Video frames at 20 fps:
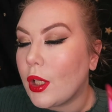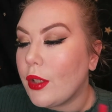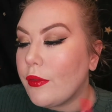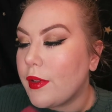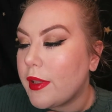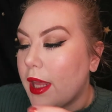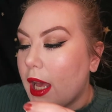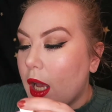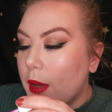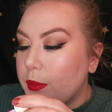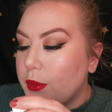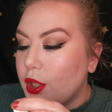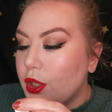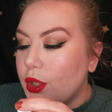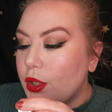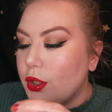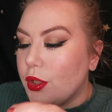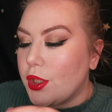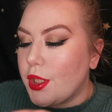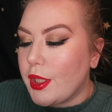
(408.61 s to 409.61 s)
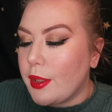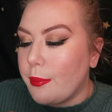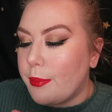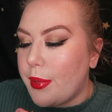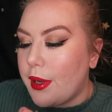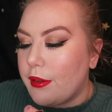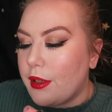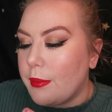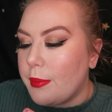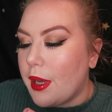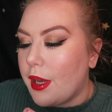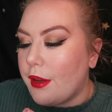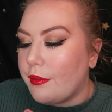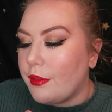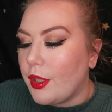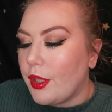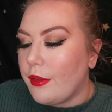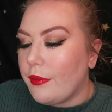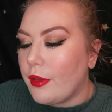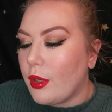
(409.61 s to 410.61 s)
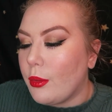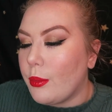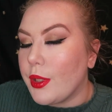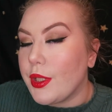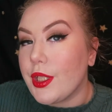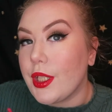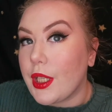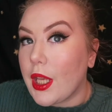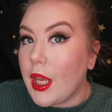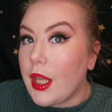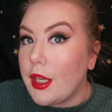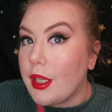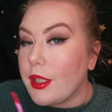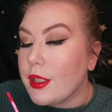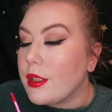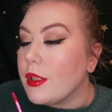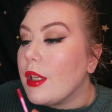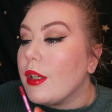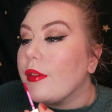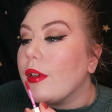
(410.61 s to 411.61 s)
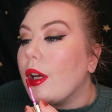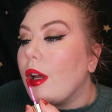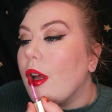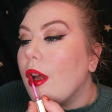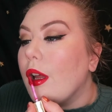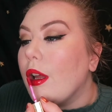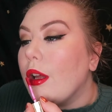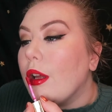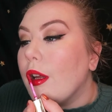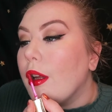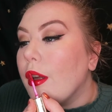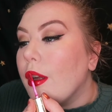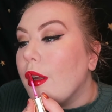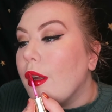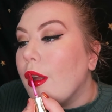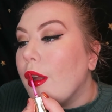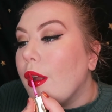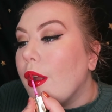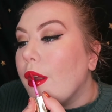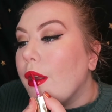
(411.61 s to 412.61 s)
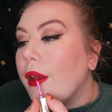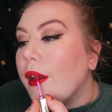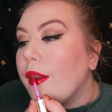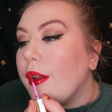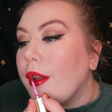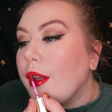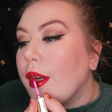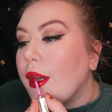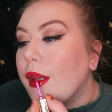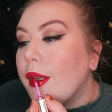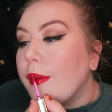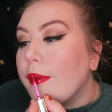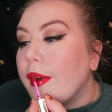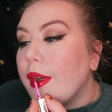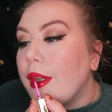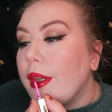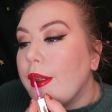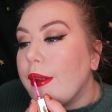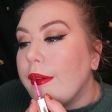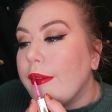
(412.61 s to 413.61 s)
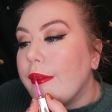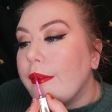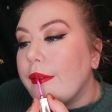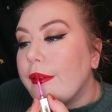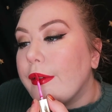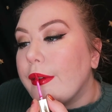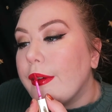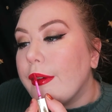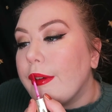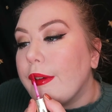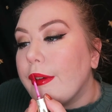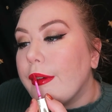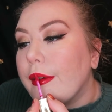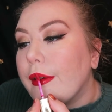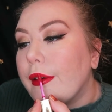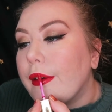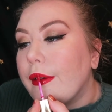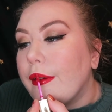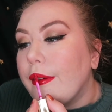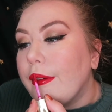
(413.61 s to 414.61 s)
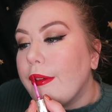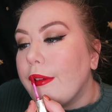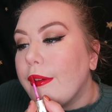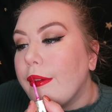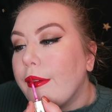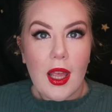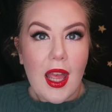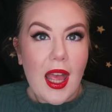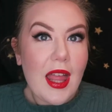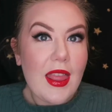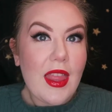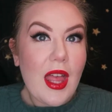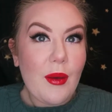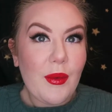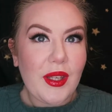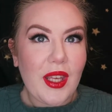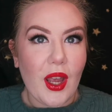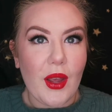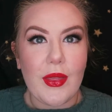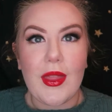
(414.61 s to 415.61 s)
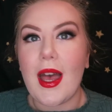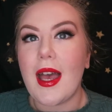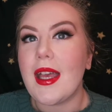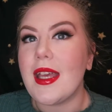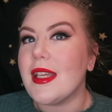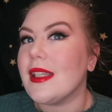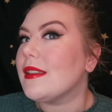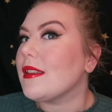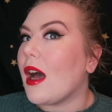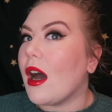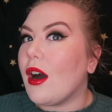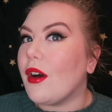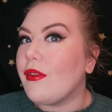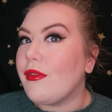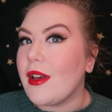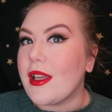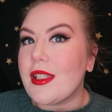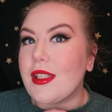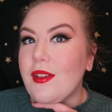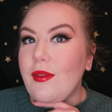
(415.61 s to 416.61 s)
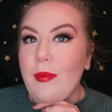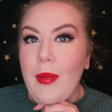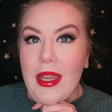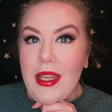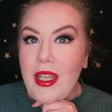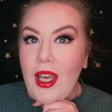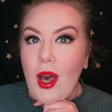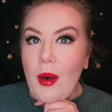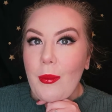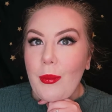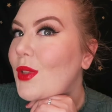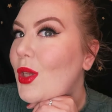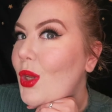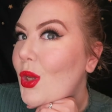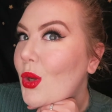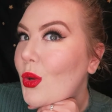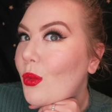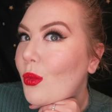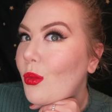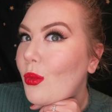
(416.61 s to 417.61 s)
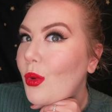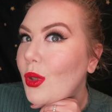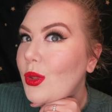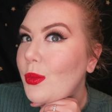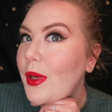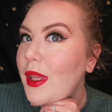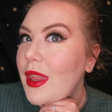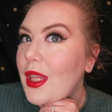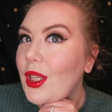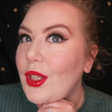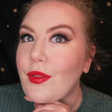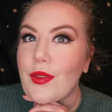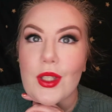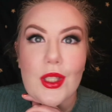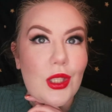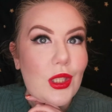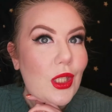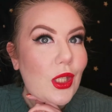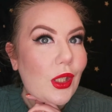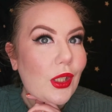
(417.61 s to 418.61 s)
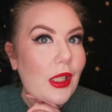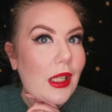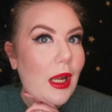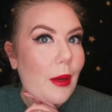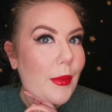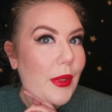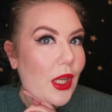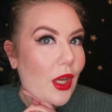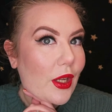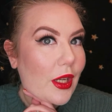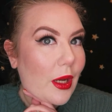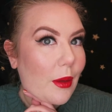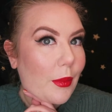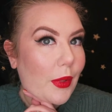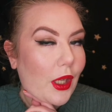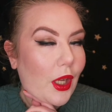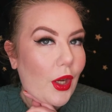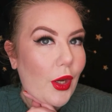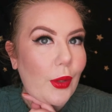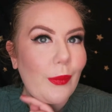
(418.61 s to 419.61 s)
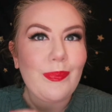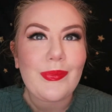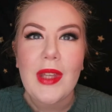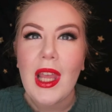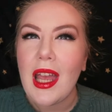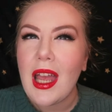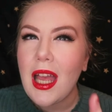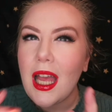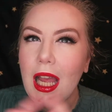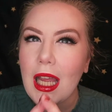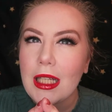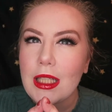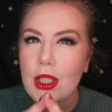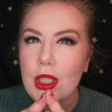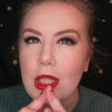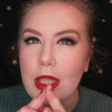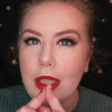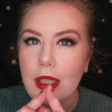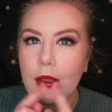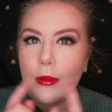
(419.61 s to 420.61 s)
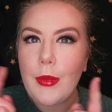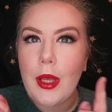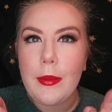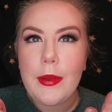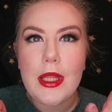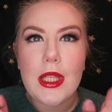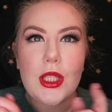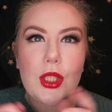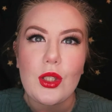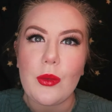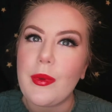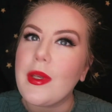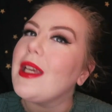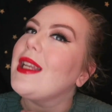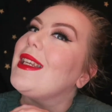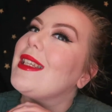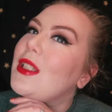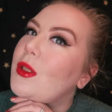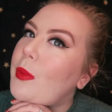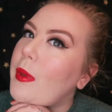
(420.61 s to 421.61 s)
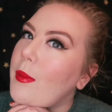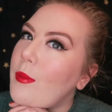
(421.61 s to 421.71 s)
Over that I'm just using Berry Pavlova, which again is another Tanya lip gloss. And there we go, that is our festive makeup. What do we think of this look? Let me know down below. Actually, maybe this could be a little